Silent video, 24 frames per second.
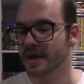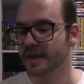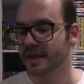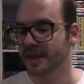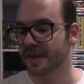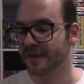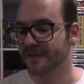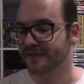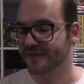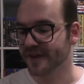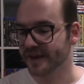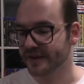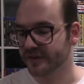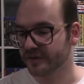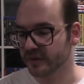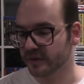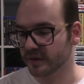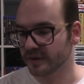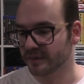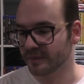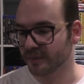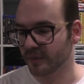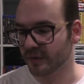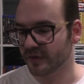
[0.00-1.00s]
Their facial
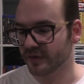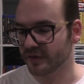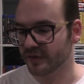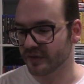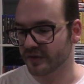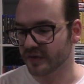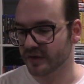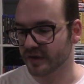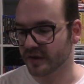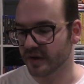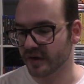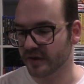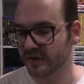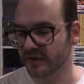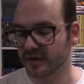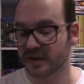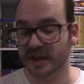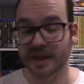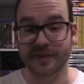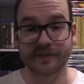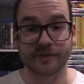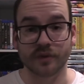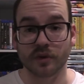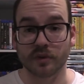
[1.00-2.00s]
expressions are nicer.
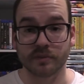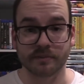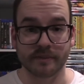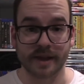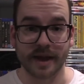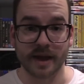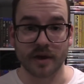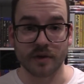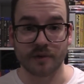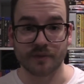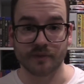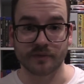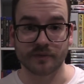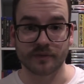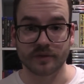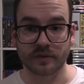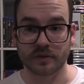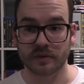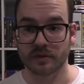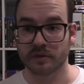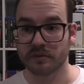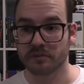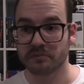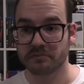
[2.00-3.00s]
They've got mouths.